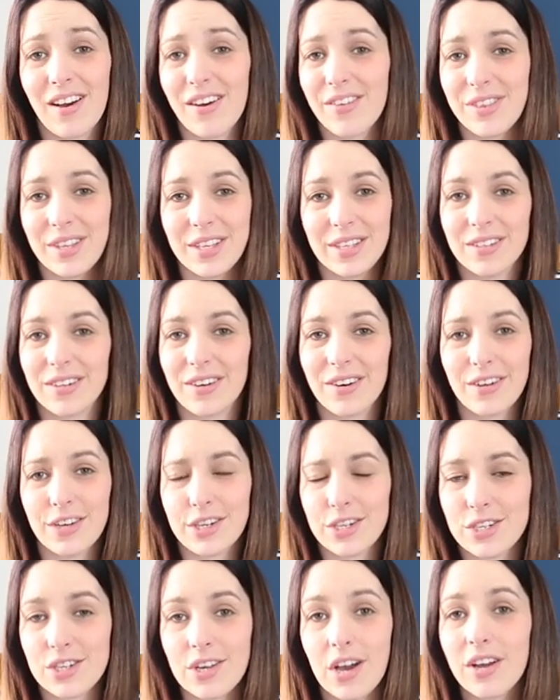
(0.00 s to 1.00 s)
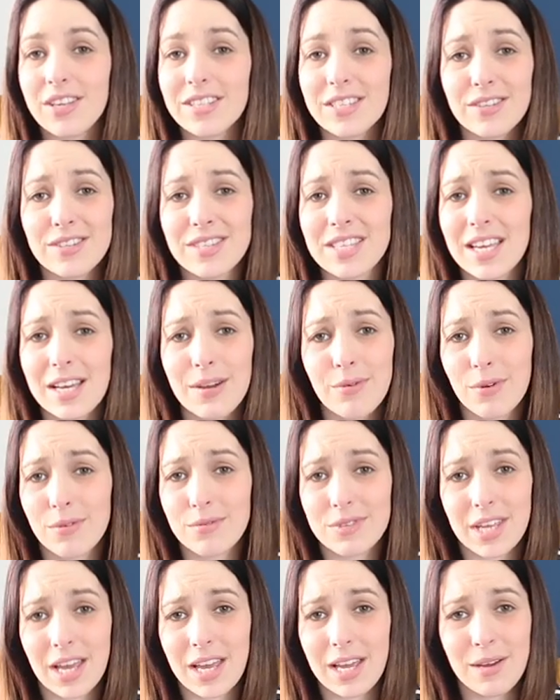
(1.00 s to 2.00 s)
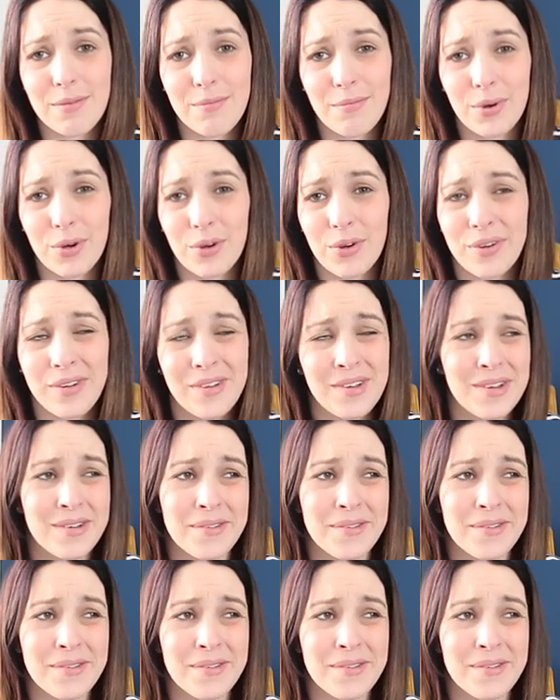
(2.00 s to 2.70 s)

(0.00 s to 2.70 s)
I think I could hear what I was saying, but